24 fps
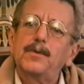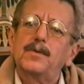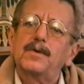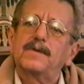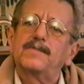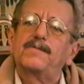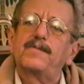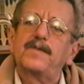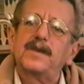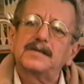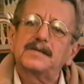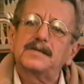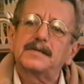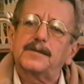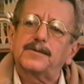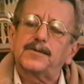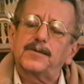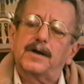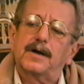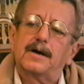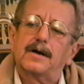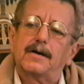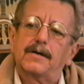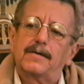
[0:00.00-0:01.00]
people would
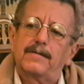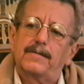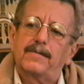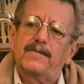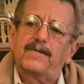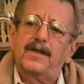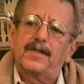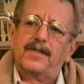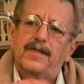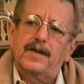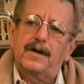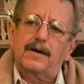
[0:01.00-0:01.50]
visit their